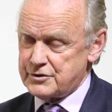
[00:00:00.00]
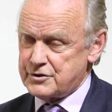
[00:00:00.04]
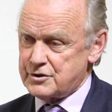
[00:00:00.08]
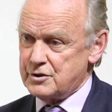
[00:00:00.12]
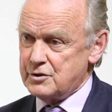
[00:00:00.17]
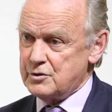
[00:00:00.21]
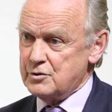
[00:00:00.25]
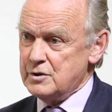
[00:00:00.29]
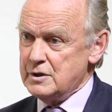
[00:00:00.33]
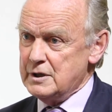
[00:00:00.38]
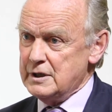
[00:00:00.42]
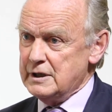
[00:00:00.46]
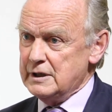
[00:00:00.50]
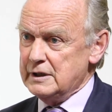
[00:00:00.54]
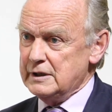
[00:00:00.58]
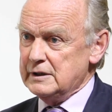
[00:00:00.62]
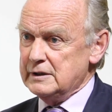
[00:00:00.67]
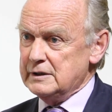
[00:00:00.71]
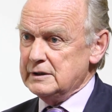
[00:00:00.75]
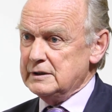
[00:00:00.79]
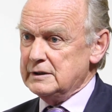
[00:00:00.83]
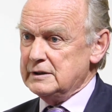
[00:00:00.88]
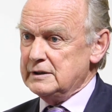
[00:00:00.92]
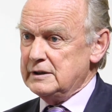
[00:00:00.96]
So
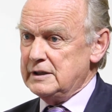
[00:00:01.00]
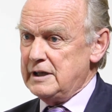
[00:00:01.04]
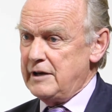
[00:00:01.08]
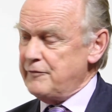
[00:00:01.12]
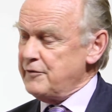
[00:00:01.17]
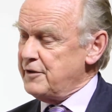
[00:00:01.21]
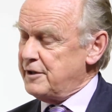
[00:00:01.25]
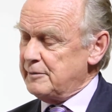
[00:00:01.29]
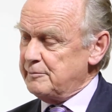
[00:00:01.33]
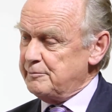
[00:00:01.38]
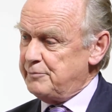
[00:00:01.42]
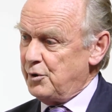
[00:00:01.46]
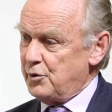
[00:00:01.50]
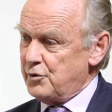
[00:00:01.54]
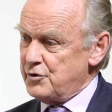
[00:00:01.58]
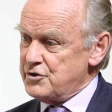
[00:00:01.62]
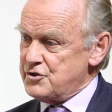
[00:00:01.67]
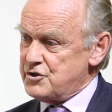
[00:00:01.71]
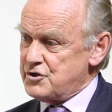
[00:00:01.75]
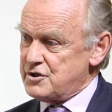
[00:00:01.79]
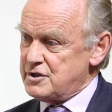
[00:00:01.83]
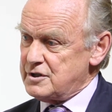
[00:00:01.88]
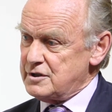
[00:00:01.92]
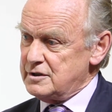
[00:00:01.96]
everything
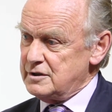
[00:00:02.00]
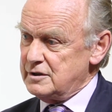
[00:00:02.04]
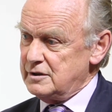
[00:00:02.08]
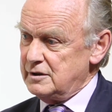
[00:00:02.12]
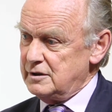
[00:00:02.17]
points,